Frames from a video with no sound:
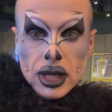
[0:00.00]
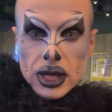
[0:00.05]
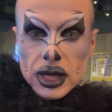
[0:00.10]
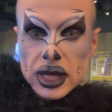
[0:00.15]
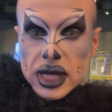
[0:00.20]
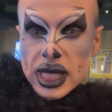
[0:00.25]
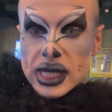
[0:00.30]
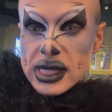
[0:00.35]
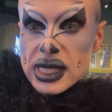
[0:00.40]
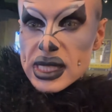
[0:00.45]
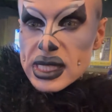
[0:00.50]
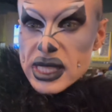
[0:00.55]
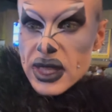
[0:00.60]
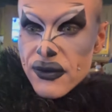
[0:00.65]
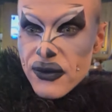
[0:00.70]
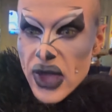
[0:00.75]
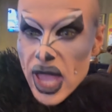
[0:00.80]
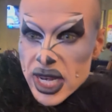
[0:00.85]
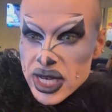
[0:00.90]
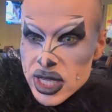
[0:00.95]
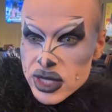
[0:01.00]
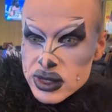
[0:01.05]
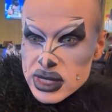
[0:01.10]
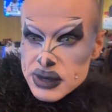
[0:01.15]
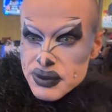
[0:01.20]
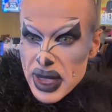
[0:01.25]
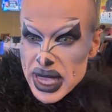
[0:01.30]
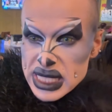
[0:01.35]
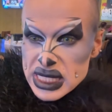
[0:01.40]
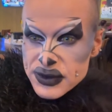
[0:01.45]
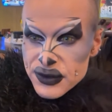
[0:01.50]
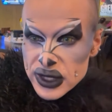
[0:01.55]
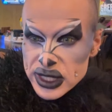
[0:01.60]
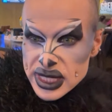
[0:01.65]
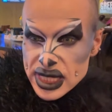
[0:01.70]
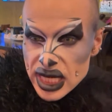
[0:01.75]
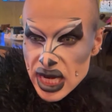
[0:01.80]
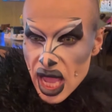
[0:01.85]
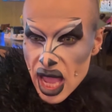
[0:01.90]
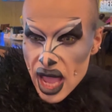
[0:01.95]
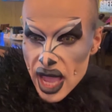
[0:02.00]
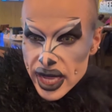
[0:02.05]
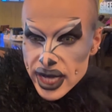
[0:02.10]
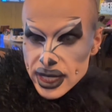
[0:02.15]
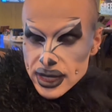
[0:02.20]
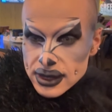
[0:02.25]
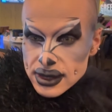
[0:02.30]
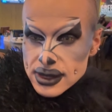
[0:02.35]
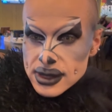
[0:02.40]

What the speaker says: This is the venue space for tonight.